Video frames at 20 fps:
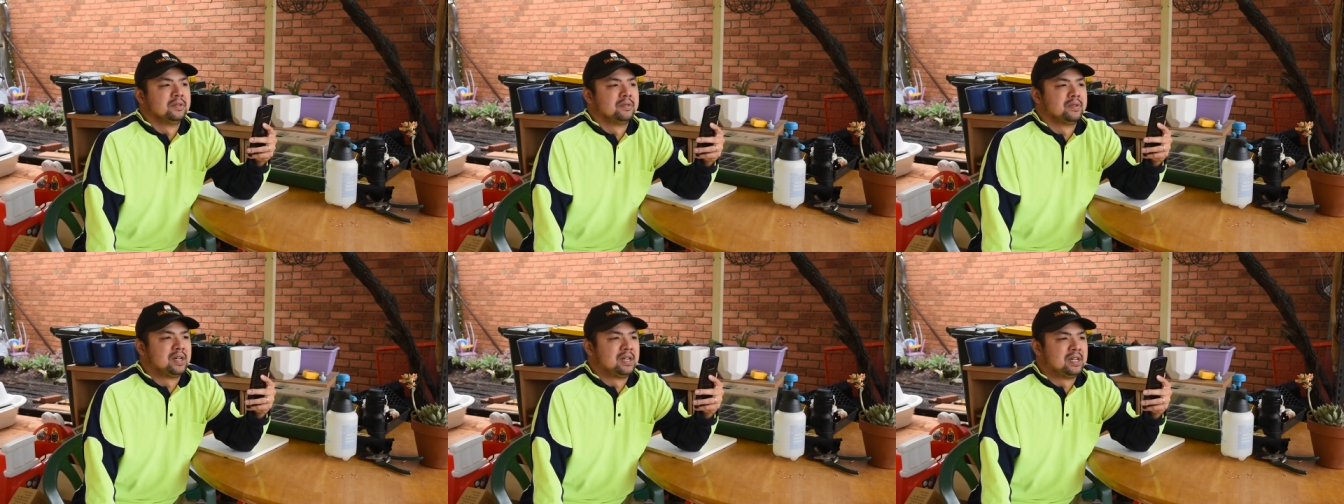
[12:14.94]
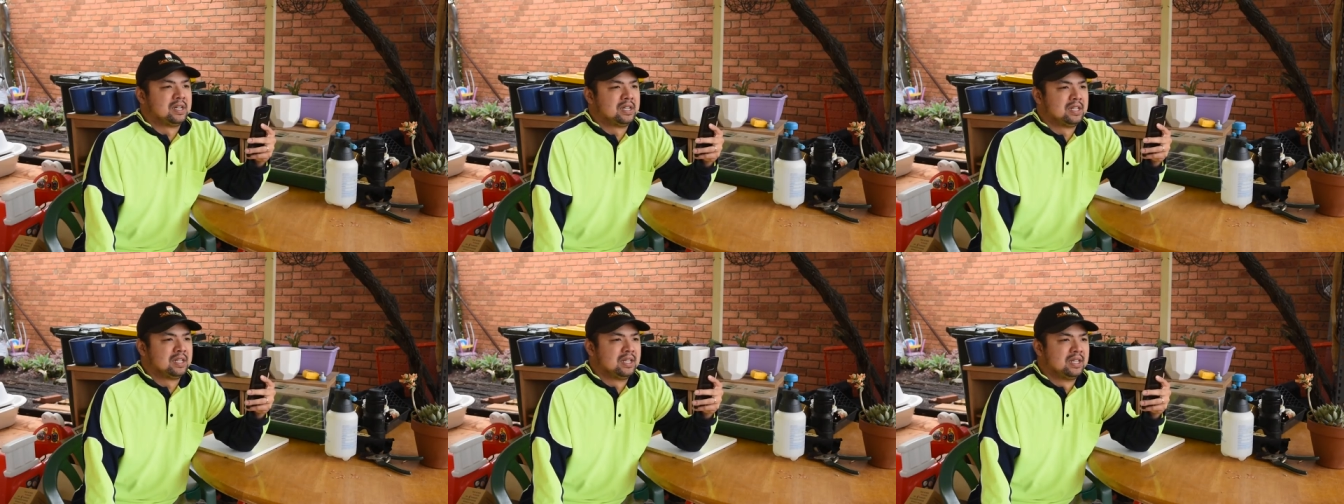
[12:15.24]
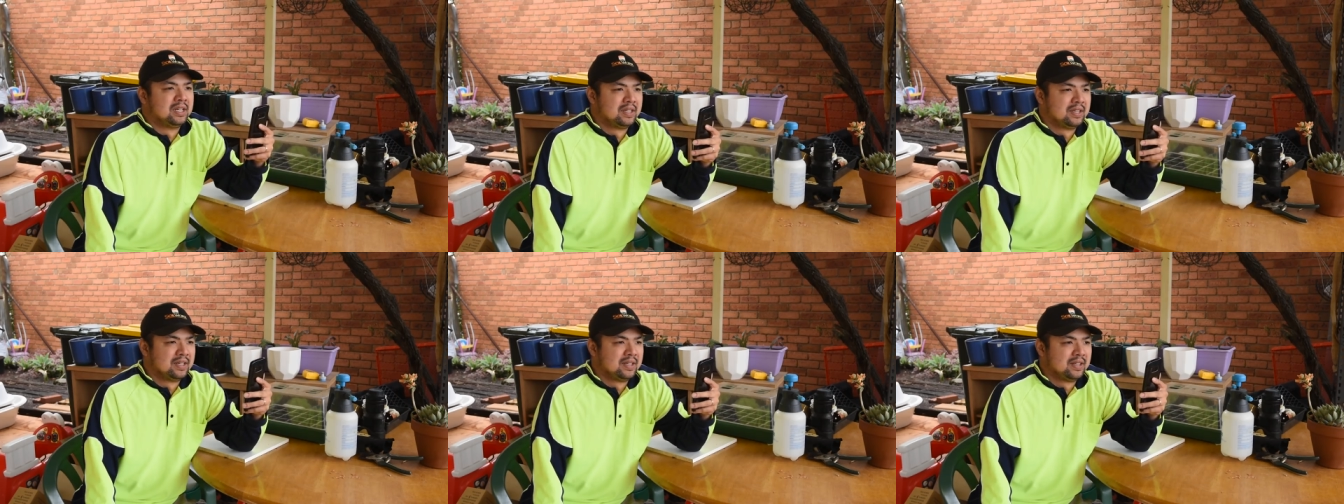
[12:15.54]

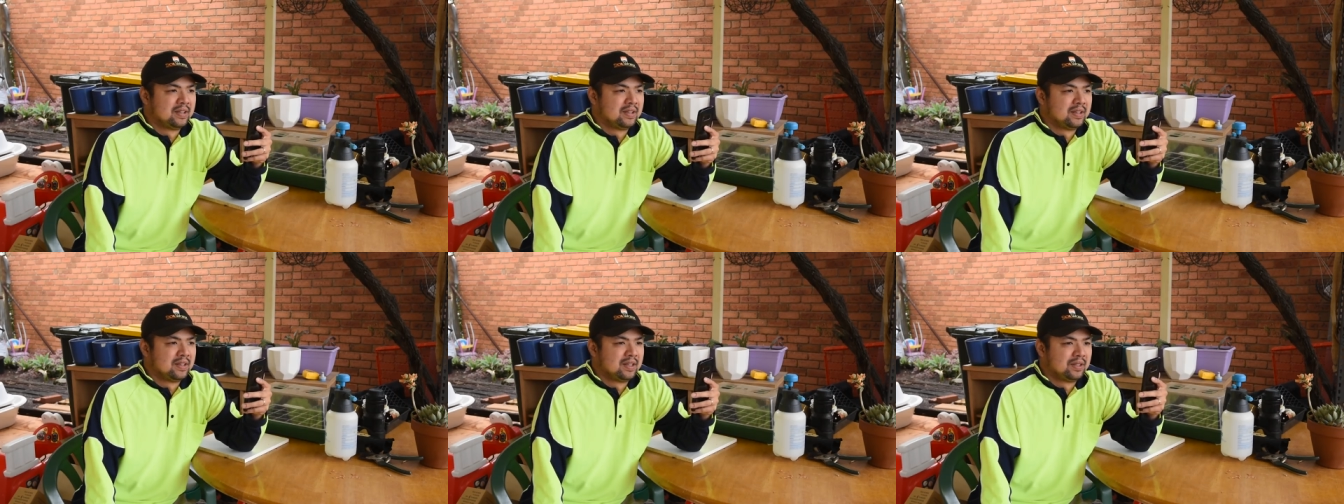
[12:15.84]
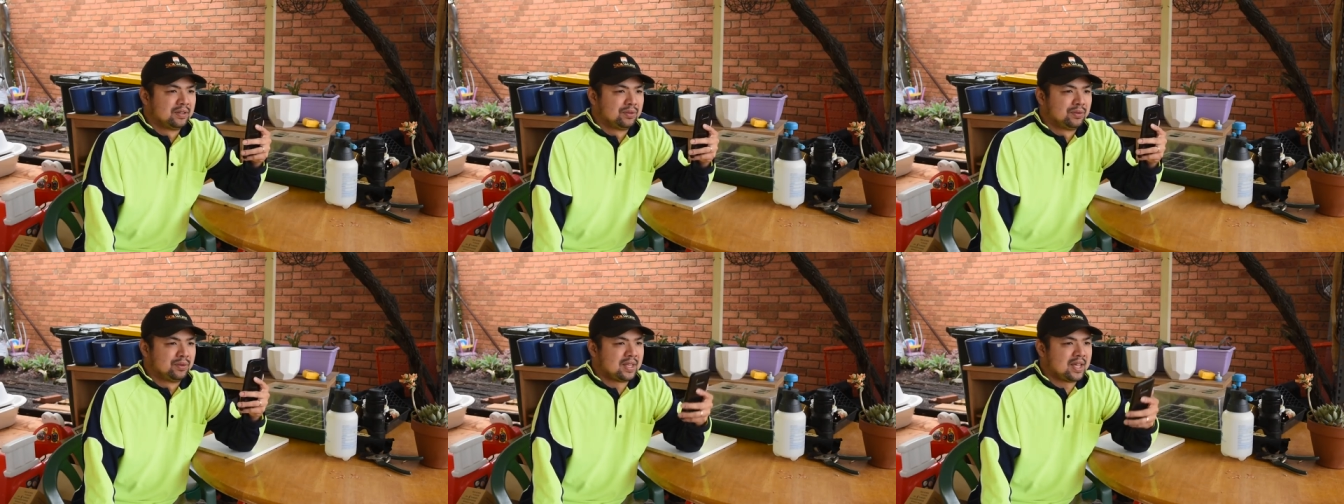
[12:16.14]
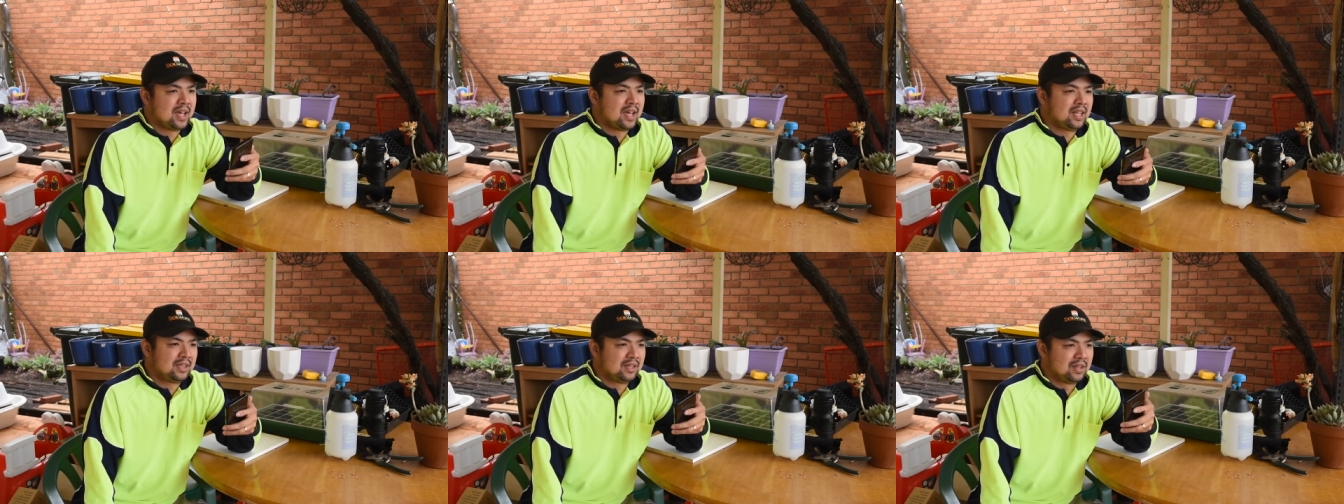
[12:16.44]
Well, to
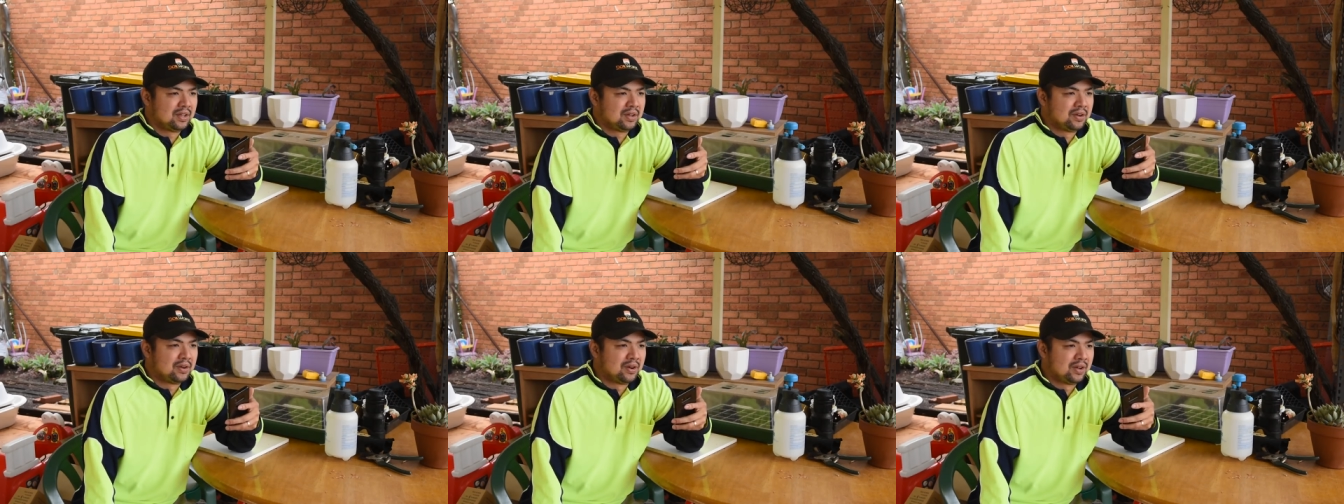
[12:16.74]
that,